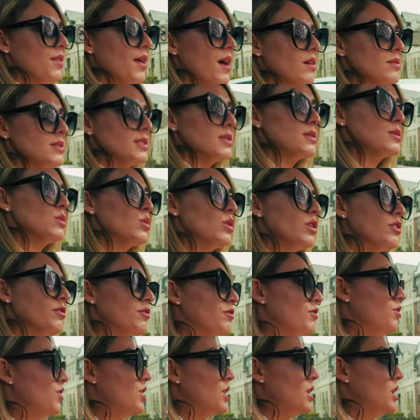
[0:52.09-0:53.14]
a thousand square
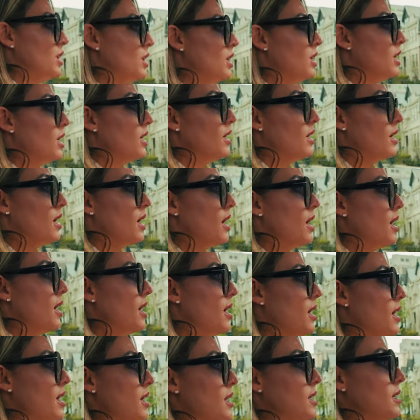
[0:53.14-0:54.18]
feet,
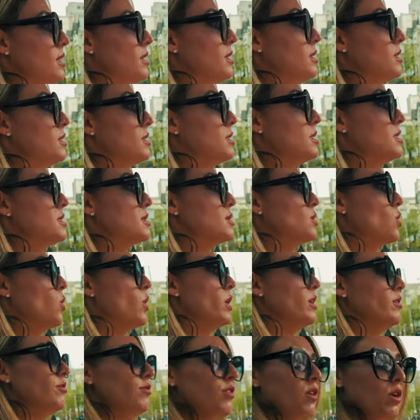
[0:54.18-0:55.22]
and it's
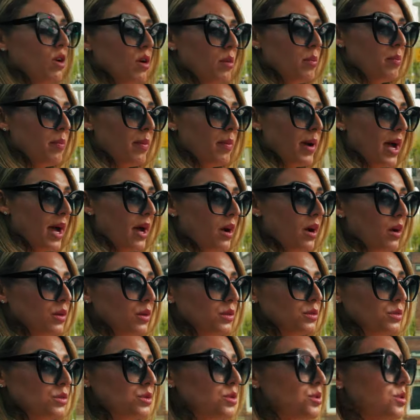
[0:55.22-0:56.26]
going for
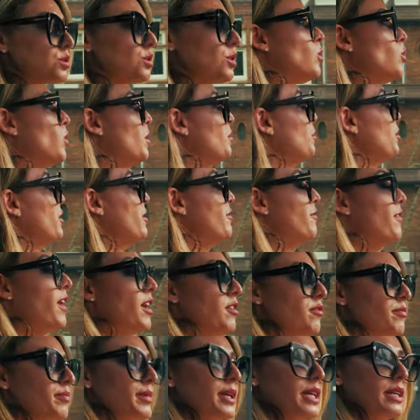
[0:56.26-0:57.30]
about
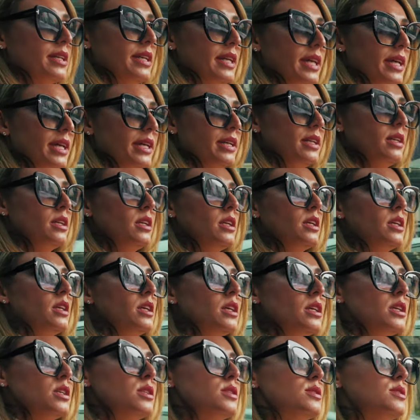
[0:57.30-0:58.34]
1.5 million.
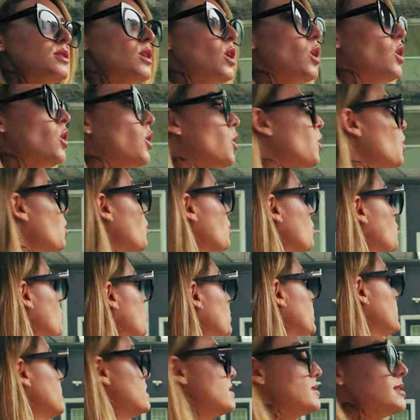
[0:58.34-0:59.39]
So
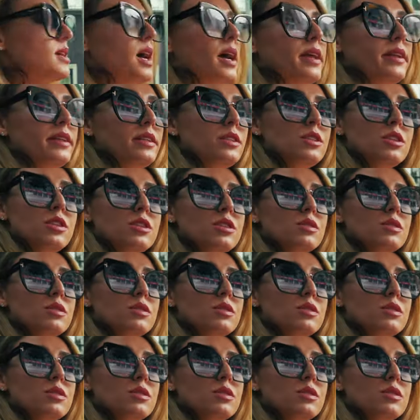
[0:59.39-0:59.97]
we decided to